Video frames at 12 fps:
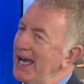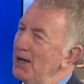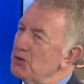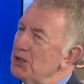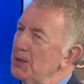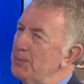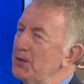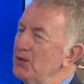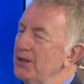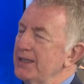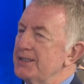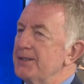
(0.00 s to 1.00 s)
how shall I put
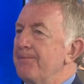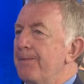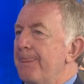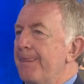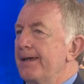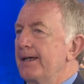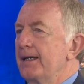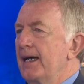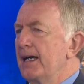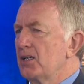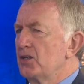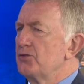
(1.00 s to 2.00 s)
this? Uh,
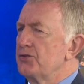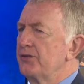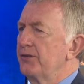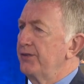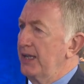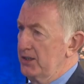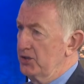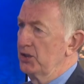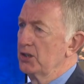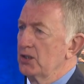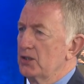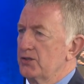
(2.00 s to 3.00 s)
our country reflects
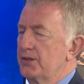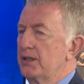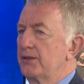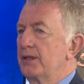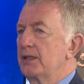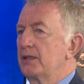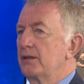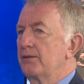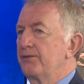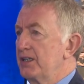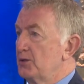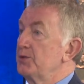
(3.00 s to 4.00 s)
yours that the
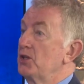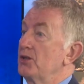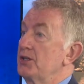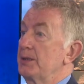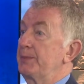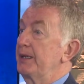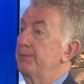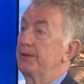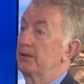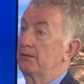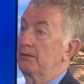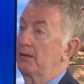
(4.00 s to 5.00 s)
vast majority of
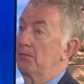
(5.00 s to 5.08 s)
people